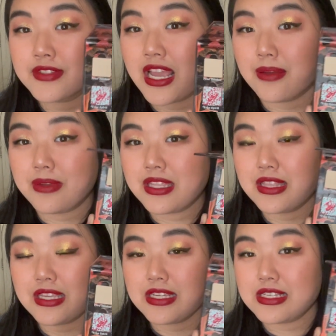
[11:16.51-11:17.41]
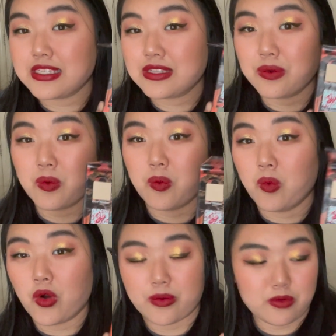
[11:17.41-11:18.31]
I mean, these
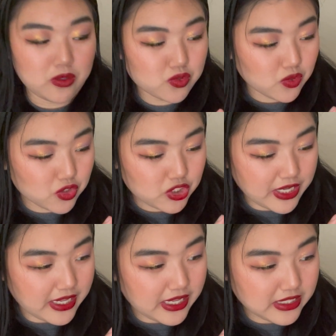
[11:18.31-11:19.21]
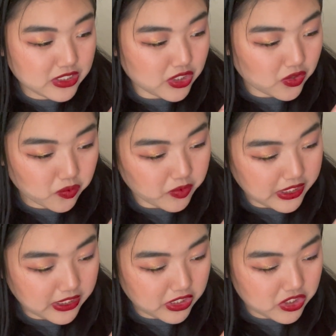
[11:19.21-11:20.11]
warm neutral shades, the
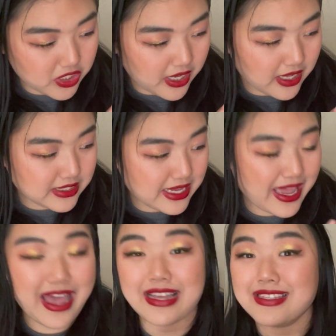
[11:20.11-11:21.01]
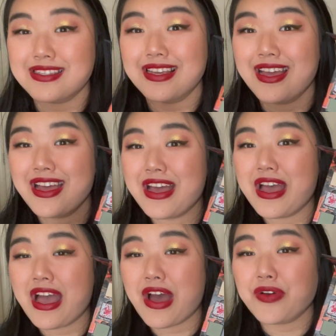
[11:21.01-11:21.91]
greeny shades, it has
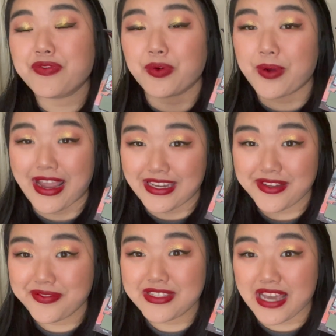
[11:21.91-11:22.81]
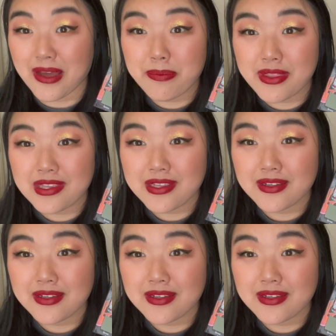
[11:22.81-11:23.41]
a variety of depth,